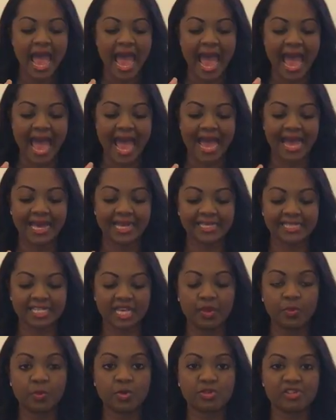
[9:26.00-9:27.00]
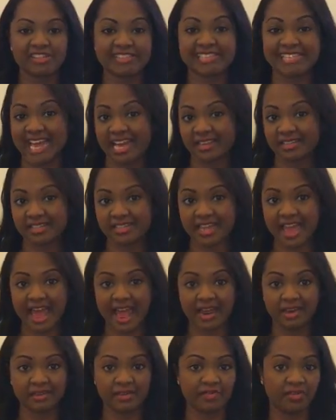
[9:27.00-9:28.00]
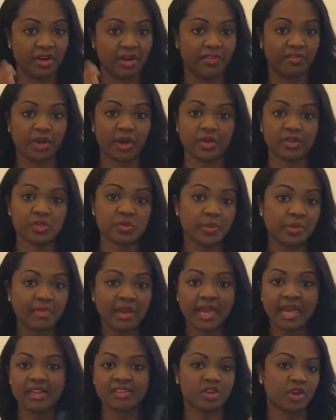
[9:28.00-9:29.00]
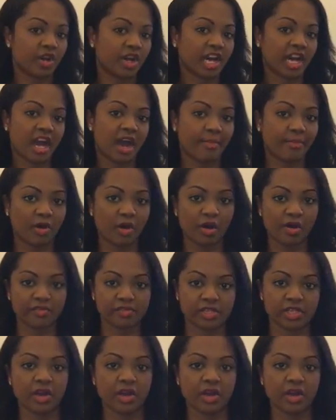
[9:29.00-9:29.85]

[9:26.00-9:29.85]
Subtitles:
and it will just set. And even if you go swimming, it's not going to come off.